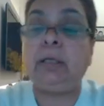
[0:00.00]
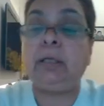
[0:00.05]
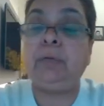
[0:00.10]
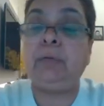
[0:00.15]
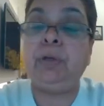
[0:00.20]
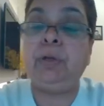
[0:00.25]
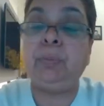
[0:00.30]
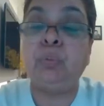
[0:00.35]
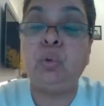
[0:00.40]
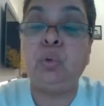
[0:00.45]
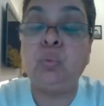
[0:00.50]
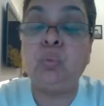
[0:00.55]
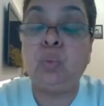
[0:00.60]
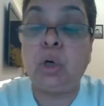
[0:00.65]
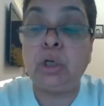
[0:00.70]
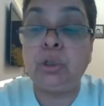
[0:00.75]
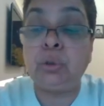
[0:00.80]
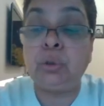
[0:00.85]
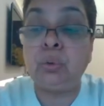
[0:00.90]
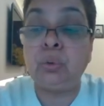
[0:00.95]
We move
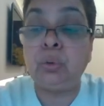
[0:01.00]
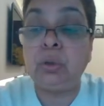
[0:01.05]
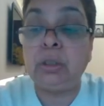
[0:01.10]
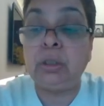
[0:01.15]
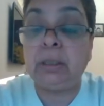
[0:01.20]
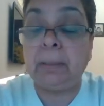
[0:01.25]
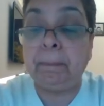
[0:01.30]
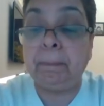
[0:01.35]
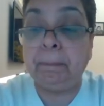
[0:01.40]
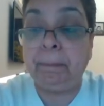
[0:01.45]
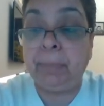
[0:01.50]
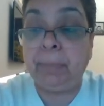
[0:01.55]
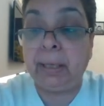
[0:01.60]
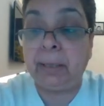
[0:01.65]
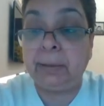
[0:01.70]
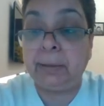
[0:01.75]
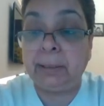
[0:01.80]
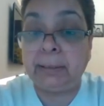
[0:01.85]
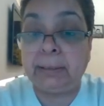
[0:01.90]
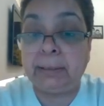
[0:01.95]
on to comparing